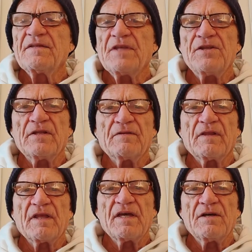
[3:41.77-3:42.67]
then
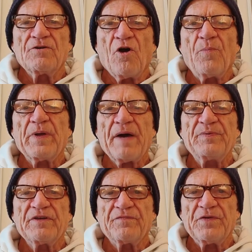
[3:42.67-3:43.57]
open
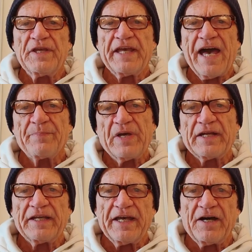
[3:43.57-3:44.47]
up your free
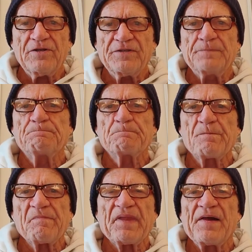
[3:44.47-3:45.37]
CapCut account,
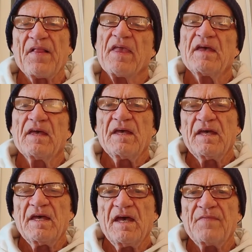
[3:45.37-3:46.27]

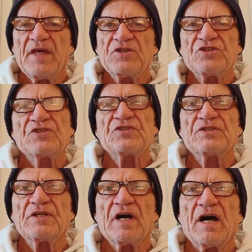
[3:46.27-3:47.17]
and then just